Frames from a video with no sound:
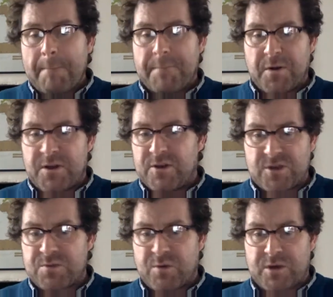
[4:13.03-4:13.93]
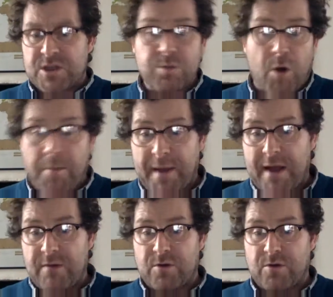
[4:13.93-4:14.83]
but you just want to swap
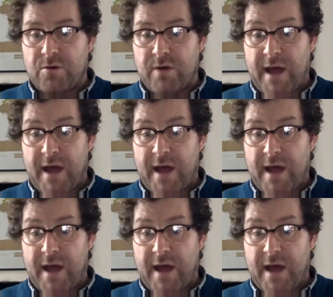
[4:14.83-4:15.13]
out your